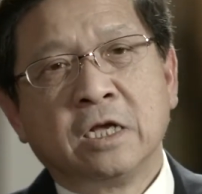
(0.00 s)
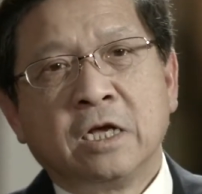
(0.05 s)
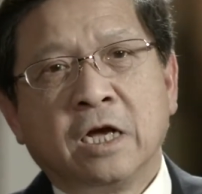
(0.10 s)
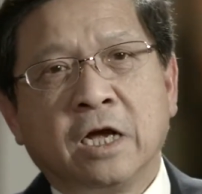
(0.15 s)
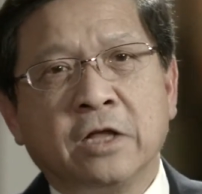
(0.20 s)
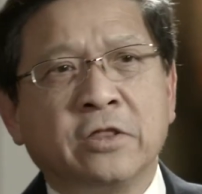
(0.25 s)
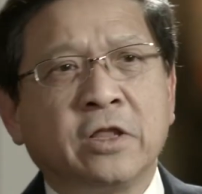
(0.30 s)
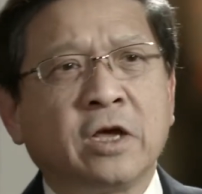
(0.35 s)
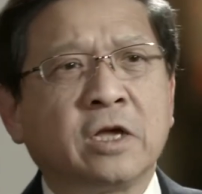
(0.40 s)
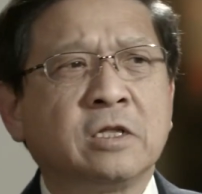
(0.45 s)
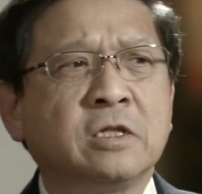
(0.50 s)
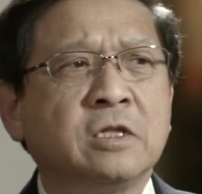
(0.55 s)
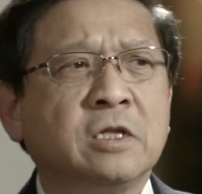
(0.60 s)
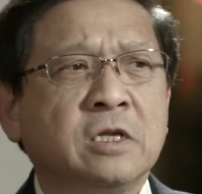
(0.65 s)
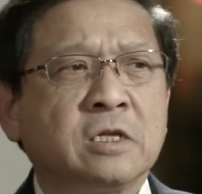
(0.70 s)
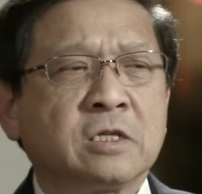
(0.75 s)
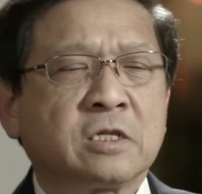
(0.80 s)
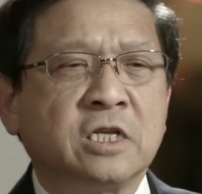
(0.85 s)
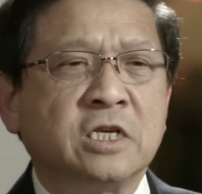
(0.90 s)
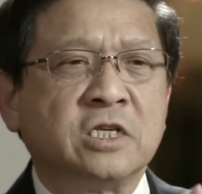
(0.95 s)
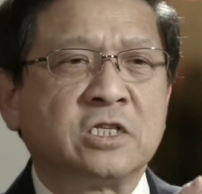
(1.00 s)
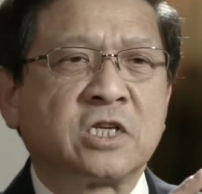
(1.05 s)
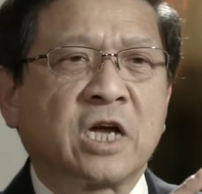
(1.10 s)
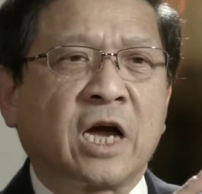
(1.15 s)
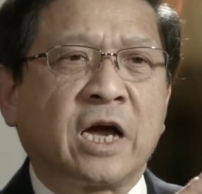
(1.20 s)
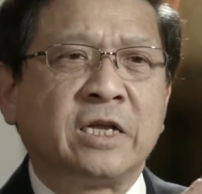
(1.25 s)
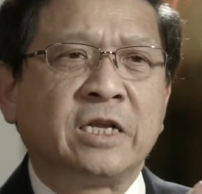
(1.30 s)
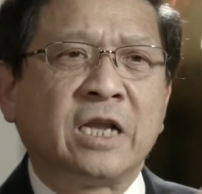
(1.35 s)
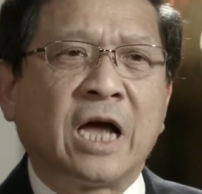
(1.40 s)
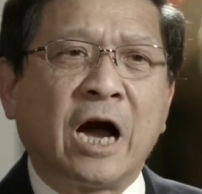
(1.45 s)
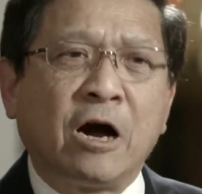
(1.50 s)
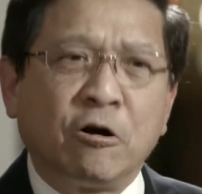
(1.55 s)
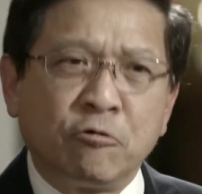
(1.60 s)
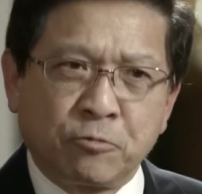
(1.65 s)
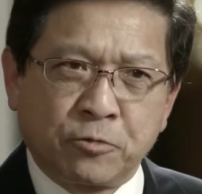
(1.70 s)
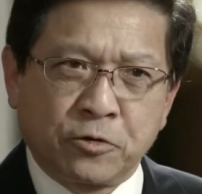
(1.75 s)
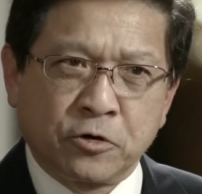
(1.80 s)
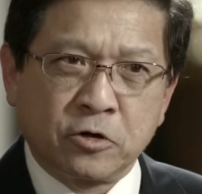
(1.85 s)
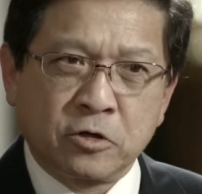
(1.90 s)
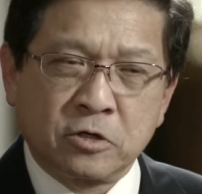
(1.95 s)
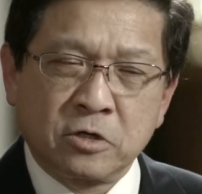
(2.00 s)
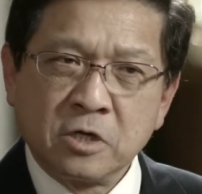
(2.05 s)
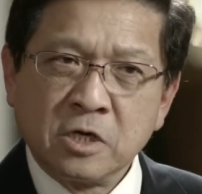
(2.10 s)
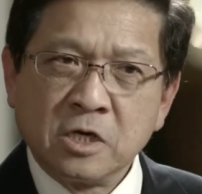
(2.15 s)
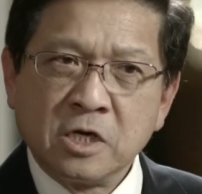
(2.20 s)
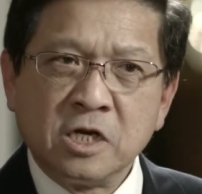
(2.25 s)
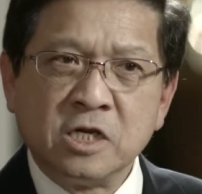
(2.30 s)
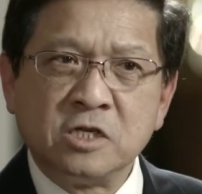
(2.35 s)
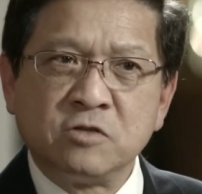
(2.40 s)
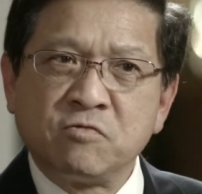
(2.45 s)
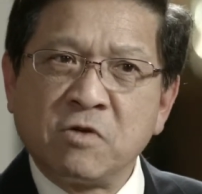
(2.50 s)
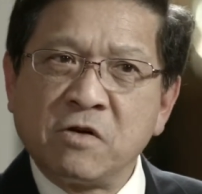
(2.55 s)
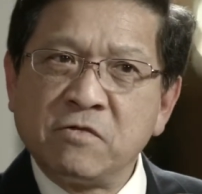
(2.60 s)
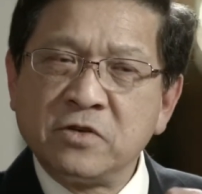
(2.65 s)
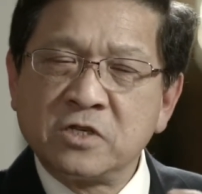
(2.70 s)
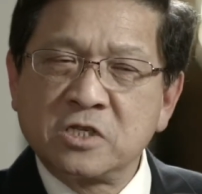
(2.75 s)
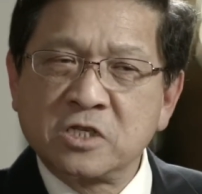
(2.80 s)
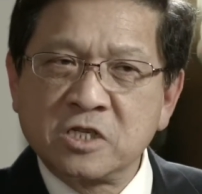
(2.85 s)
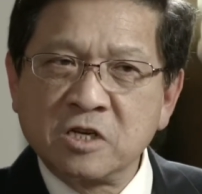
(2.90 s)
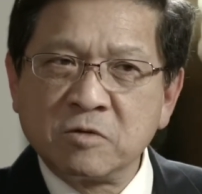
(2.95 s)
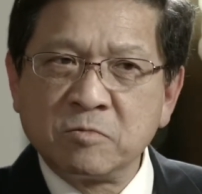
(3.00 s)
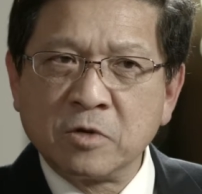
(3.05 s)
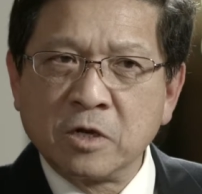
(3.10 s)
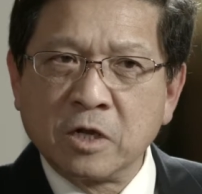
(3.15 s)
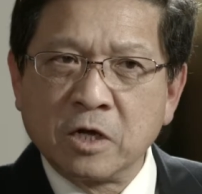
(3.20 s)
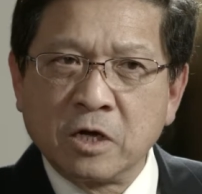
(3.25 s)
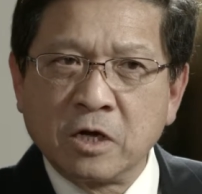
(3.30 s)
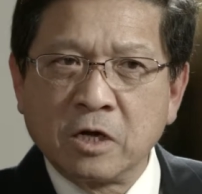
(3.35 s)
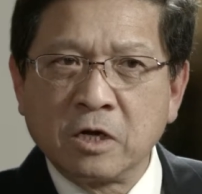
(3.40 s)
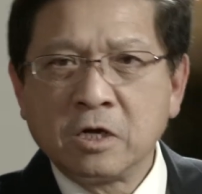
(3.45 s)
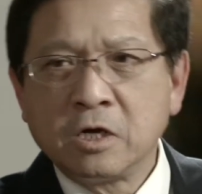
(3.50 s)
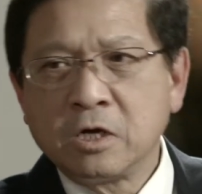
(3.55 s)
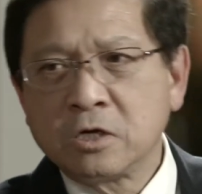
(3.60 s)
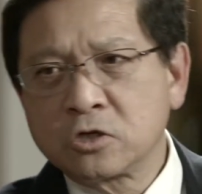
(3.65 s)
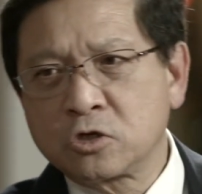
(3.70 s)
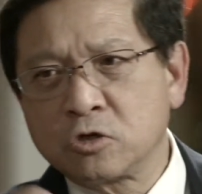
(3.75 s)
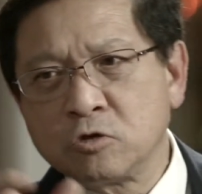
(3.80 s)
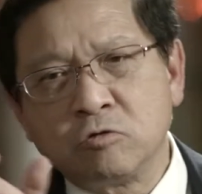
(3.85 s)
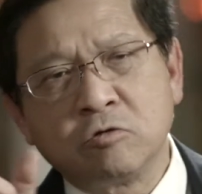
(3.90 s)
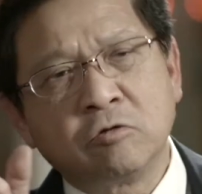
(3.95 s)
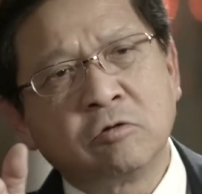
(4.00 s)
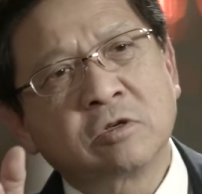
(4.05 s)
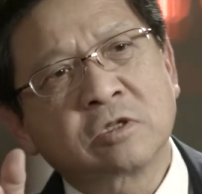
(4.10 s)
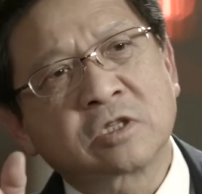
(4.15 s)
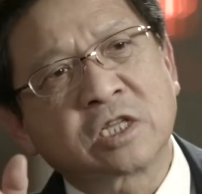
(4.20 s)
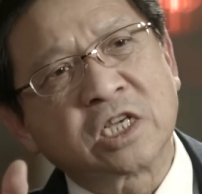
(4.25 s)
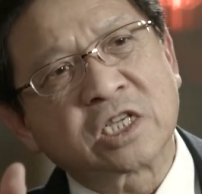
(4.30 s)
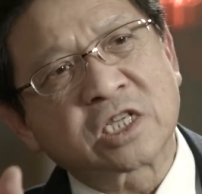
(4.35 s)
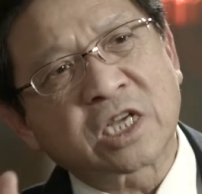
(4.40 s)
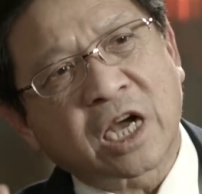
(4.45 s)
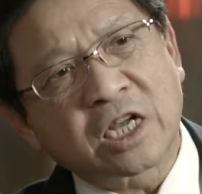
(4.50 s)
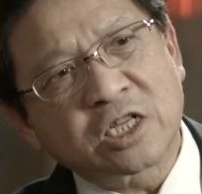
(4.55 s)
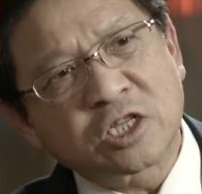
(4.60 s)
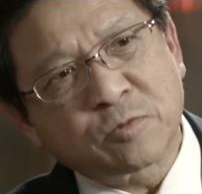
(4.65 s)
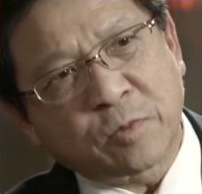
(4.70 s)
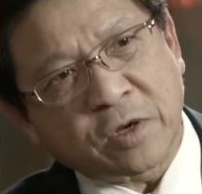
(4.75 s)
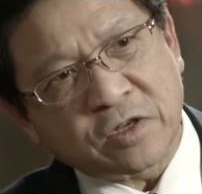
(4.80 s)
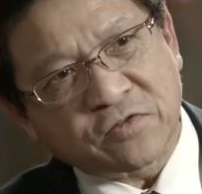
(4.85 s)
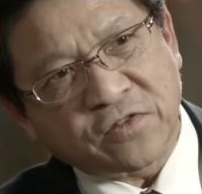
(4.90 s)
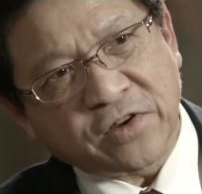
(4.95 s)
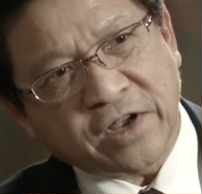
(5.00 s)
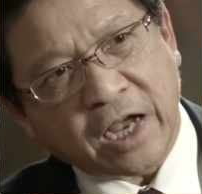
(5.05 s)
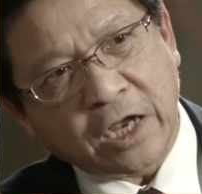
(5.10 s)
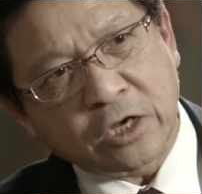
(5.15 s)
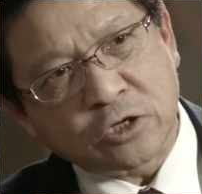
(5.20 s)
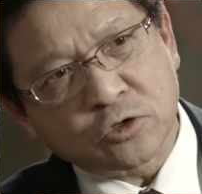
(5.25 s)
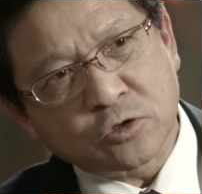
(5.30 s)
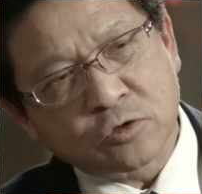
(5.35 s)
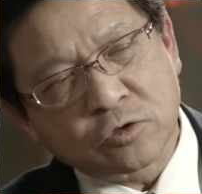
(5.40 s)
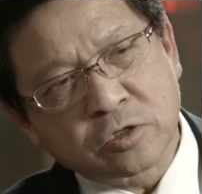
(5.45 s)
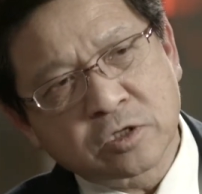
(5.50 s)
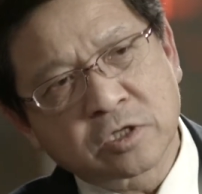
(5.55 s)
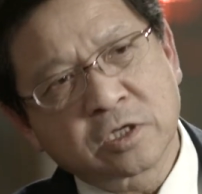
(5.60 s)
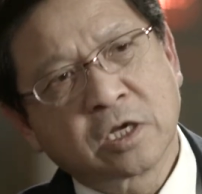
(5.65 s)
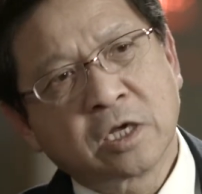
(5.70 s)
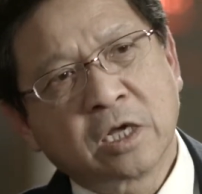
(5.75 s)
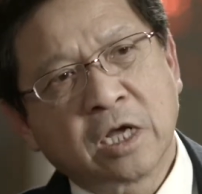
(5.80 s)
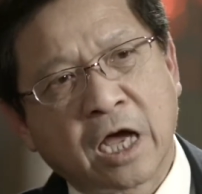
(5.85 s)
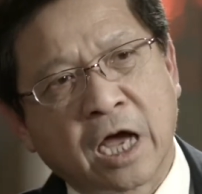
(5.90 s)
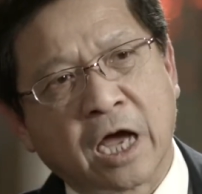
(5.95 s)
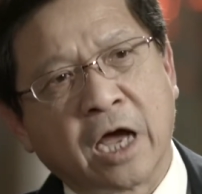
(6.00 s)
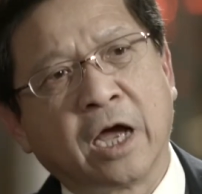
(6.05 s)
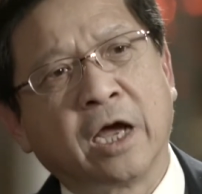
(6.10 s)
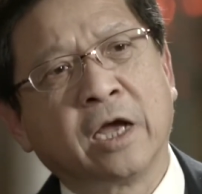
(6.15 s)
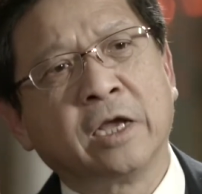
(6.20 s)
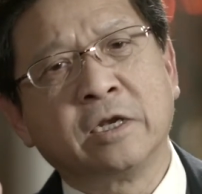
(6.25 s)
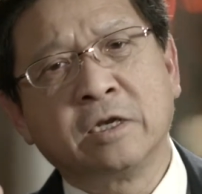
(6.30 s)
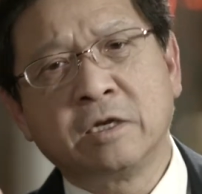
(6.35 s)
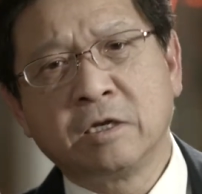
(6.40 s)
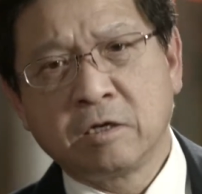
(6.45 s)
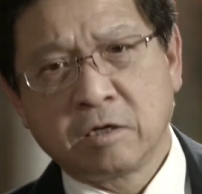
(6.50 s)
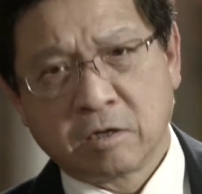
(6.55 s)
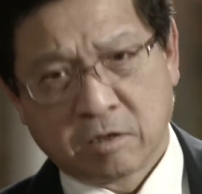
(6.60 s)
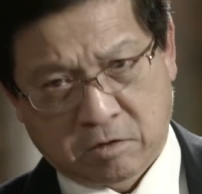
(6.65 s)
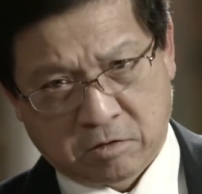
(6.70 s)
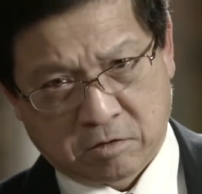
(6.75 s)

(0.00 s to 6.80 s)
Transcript: And then design output is very similar to design specifications and